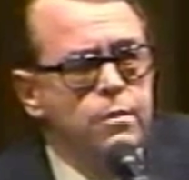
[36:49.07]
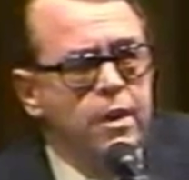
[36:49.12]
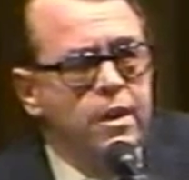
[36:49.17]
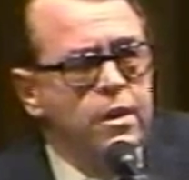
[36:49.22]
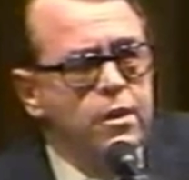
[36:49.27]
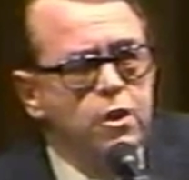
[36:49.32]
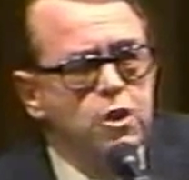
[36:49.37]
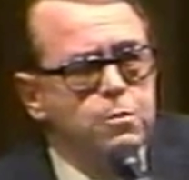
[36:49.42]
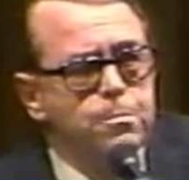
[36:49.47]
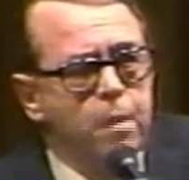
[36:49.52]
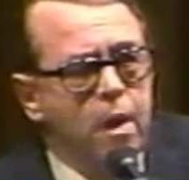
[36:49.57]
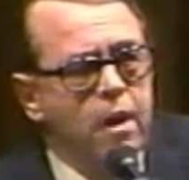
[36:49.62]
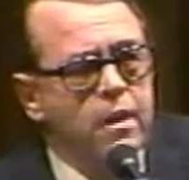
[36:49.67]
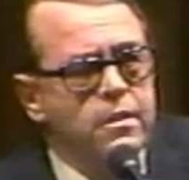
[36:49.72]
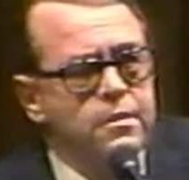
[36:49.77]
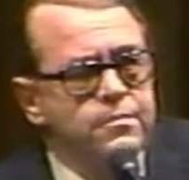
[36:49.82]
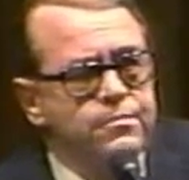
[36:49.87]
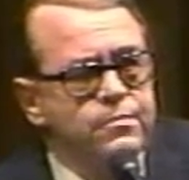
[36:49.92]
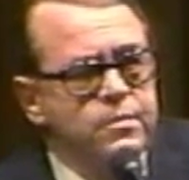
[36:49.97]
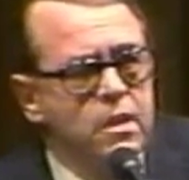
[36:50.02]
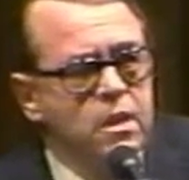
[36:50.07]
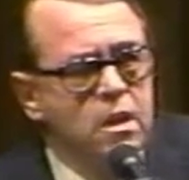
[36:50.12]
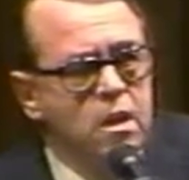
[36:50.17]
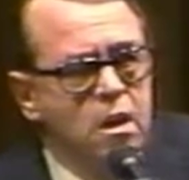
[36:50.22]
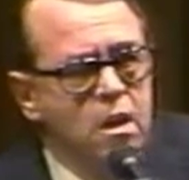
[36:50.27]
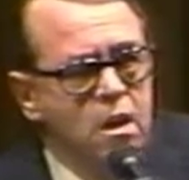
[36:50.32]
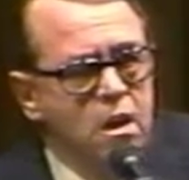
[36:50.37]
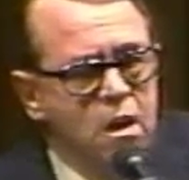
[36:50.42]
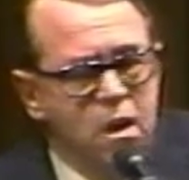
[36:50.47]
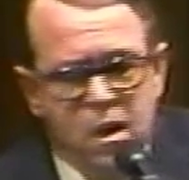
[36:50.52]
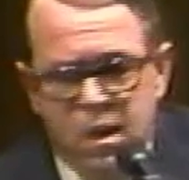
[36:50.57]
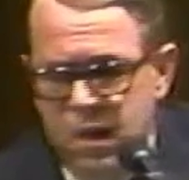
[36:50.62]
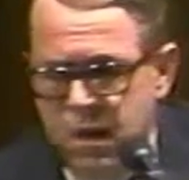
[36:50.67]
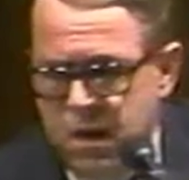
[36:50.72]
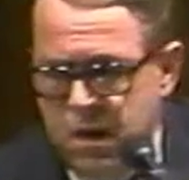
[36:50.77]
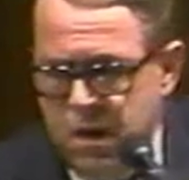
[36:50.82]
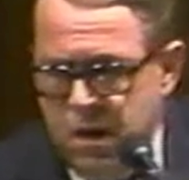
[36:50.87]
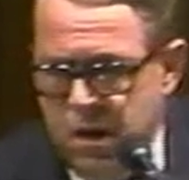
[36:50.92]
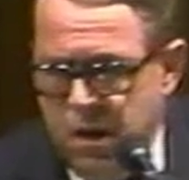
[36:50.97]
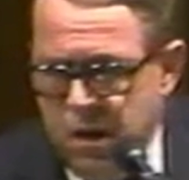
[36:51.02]
regular spot.
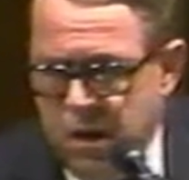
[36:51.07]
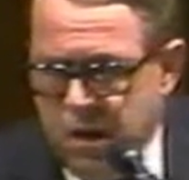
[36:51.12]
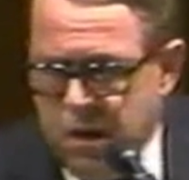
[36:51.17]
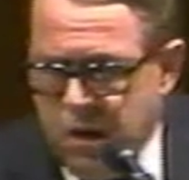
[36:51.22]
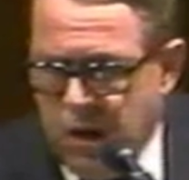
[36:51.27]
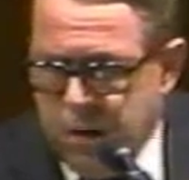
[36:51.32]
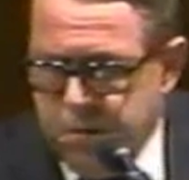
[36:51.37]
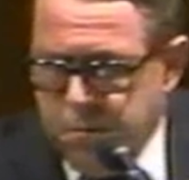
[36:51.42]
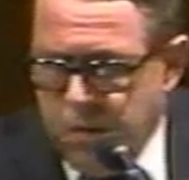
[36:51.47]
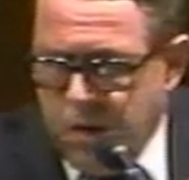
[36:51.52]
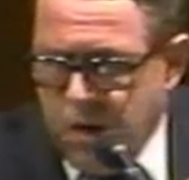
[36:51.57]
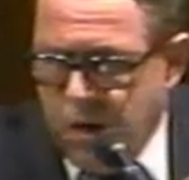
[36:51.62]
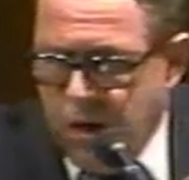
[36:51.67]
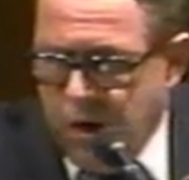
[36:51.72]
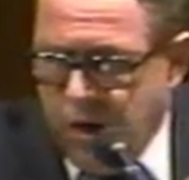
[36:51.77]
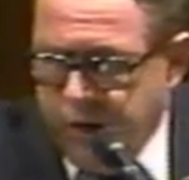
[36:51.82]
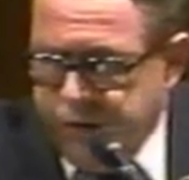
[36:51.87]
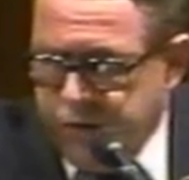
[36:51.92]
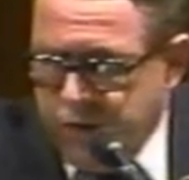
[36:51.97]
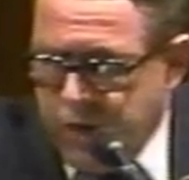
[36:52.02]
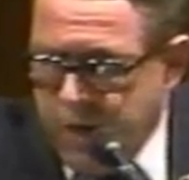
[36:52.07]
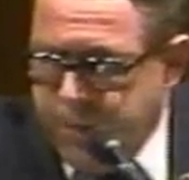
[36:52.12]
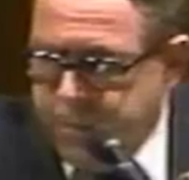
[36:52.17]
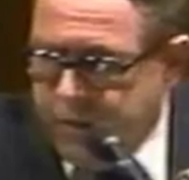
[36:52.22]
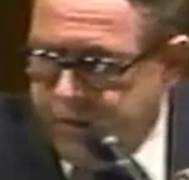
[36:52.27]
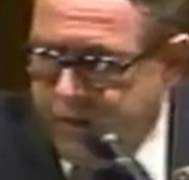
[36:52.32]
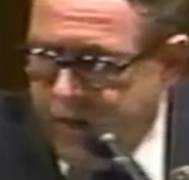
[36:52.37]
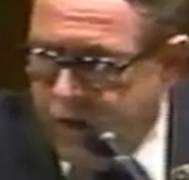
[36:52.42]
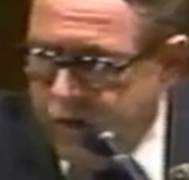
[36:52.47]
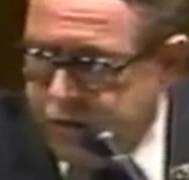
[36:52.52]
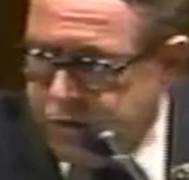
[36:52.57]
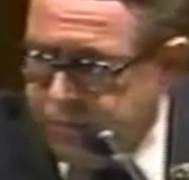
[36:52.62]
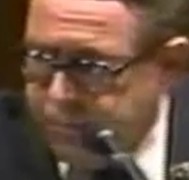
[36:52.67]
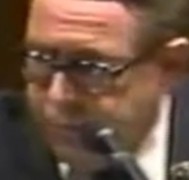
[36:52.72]
Got in the car after a couple of hours